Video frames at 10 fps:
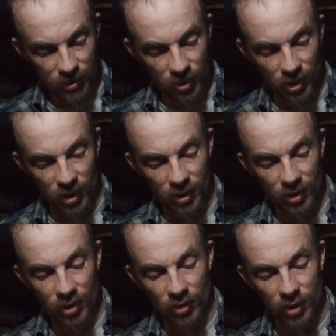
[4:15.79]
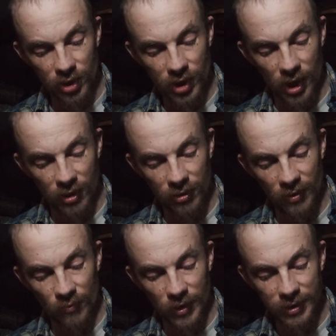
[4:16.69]
chic Georgetown
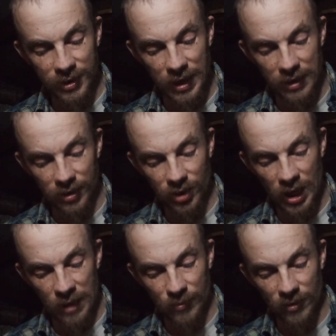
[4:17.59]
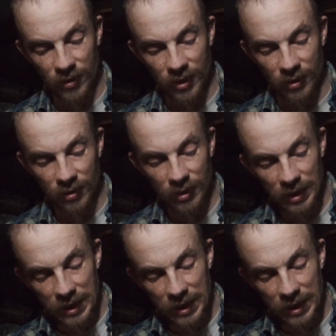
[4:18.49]
and once stylish Capitol Hill